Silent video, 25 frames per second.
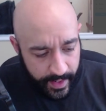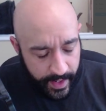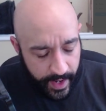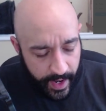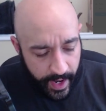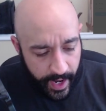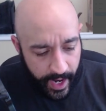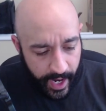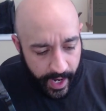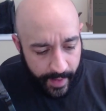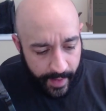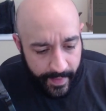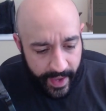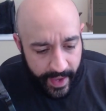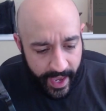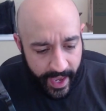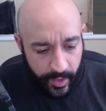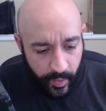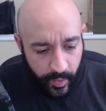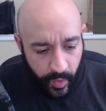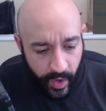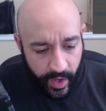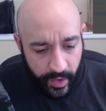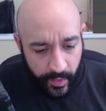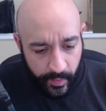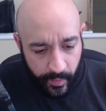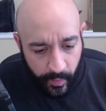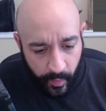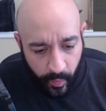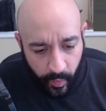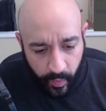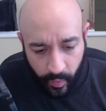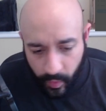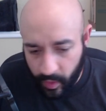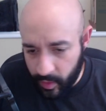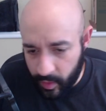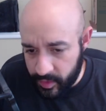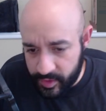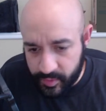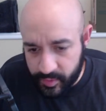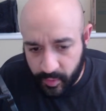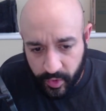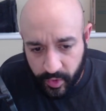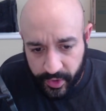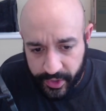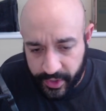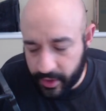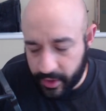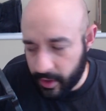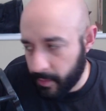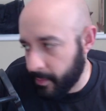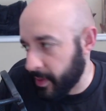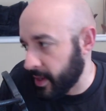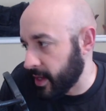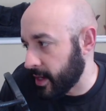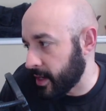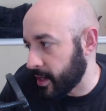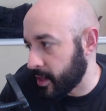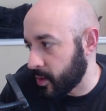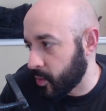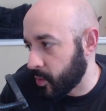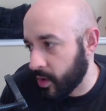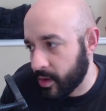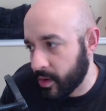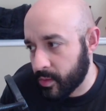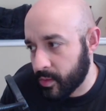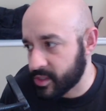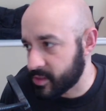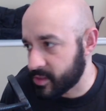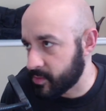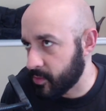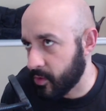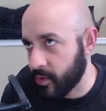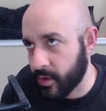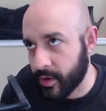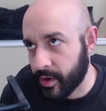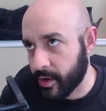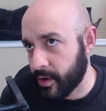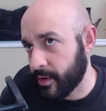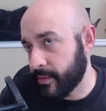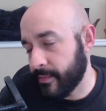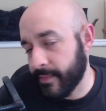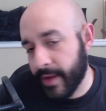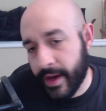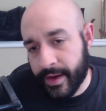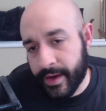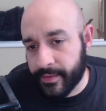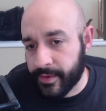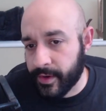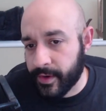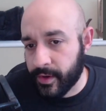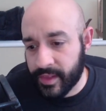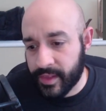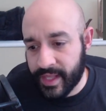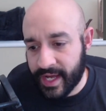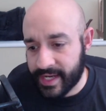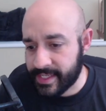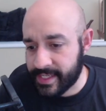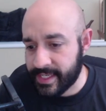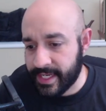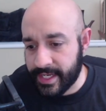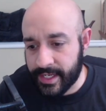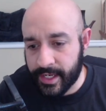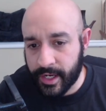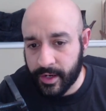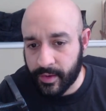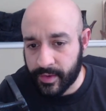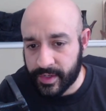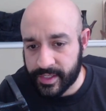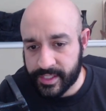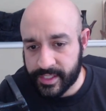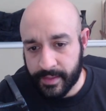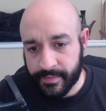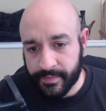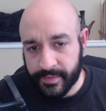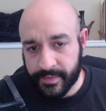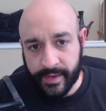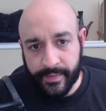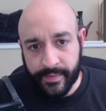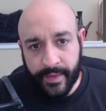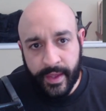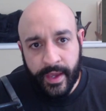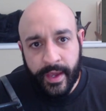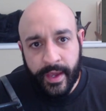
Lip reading: and one was more European, one was more, I don't know, Latino or something.